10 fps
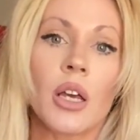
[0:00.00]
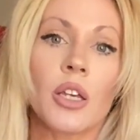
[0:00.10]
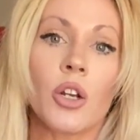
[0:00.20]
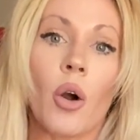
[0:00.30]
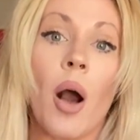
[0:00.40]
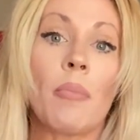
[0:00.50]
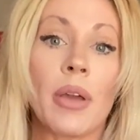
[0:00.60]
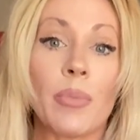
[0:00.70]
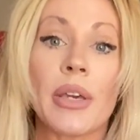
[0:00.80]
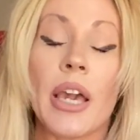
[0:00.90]
a
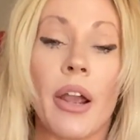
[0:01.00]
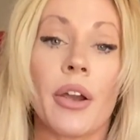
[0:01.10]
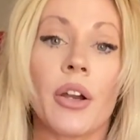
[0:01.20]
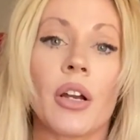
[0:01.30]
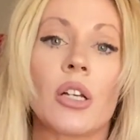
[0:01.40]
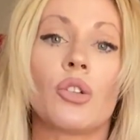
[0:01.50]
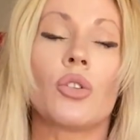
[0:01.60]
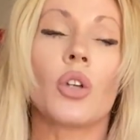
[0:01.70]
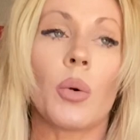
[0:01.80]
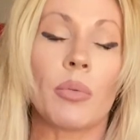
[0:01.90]
baby carrier is
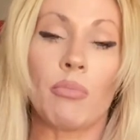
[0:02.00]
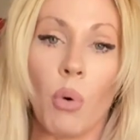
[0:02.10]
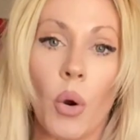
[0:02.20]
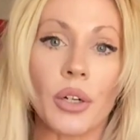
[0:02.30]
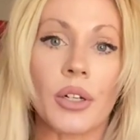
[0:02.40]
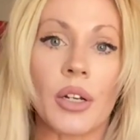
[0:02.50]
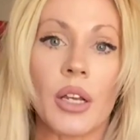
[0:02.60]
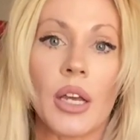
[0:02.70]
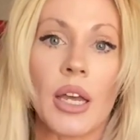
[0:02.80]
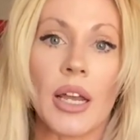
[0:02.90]
so important.
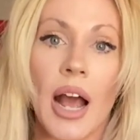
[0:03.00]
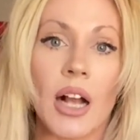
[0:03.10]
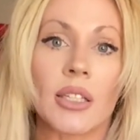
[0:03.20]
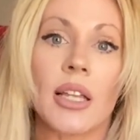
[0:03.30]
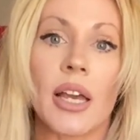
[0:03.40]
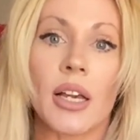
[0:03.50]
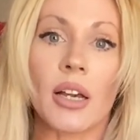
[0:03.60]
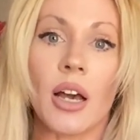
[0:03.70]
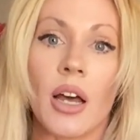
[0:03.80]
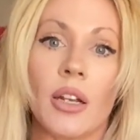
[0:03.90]
It acts
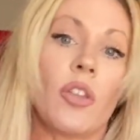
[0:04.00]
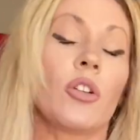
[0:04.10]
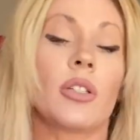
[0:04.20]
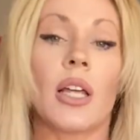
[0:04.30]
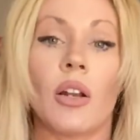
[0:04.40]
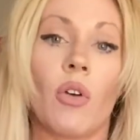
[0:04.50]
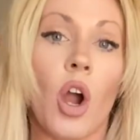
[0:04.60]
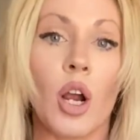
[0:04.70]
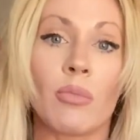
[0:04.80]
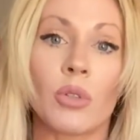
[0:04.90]
like another set of
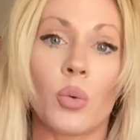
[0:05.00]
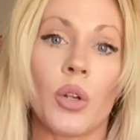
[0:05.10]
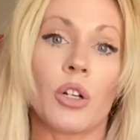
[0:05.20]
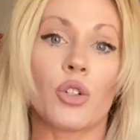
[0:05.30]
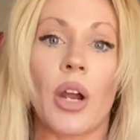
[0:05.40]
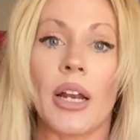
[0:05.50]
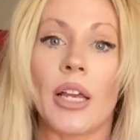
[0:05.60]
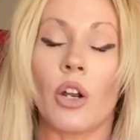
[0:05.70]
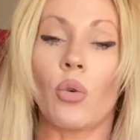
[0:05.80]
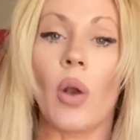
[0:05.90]
arms when you're trying to
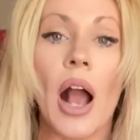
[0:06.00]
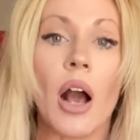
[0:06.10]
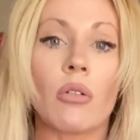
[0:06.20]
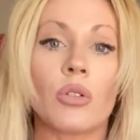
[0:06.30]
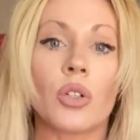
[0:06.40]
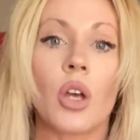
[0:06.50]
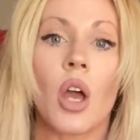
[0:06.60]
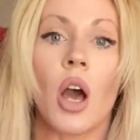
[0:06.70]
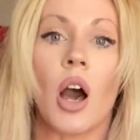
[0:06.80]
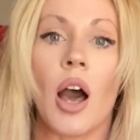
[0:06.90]
get around
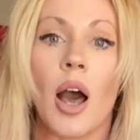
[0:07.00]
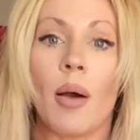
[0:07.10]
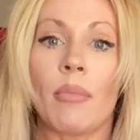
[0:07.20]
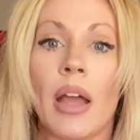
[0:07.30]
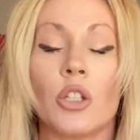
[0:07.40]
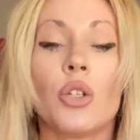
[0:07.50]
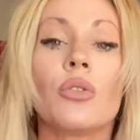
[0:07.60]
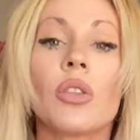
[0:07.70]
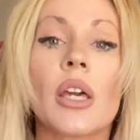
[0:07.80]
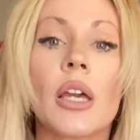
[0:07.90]
and do
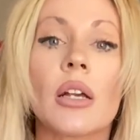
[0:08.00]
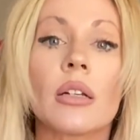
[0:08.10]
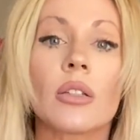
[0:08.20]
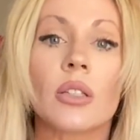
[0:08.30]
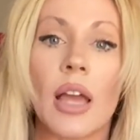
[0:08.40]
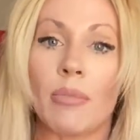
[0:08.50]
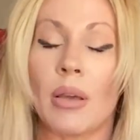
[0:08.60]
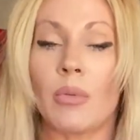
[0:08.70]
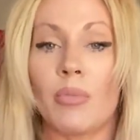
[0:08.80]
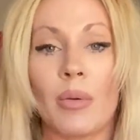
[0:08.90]
things, and
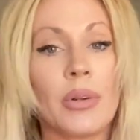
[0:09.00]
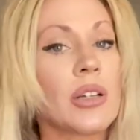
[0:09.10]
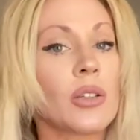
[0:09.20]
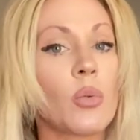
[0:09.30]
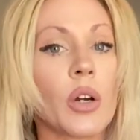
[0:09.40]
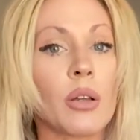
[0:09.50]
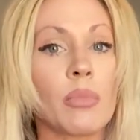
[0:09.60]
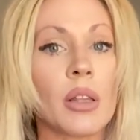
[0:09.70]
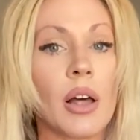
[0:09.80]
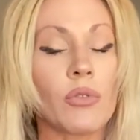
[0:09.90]
maybe baby doesn't want to
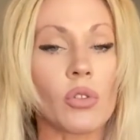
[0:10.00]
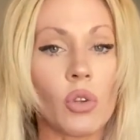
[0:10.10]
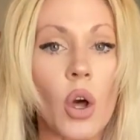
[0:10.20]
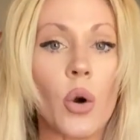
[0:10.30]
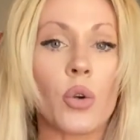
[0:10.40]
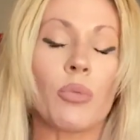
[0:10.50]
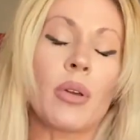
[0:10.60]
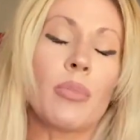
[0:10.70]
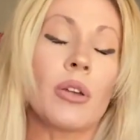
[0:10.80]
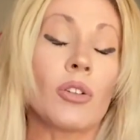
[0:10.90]
be left alone, or
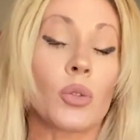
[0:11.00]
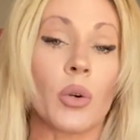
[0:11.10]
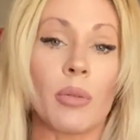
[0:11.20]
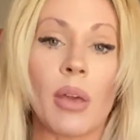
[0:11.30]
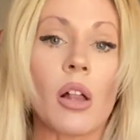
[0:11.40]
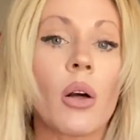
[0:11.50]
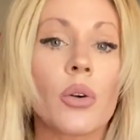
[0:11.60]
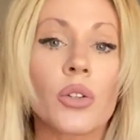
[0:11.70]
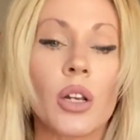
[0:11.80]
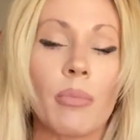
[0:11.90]
maybe you just want to be
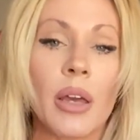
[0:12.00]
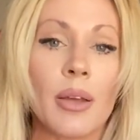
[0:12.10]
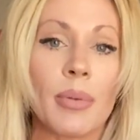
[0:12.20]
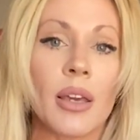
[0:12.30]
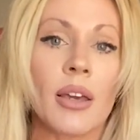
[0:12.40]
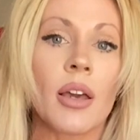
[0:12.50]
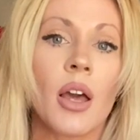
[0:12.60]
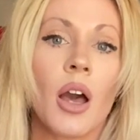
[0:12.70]
closer to baby,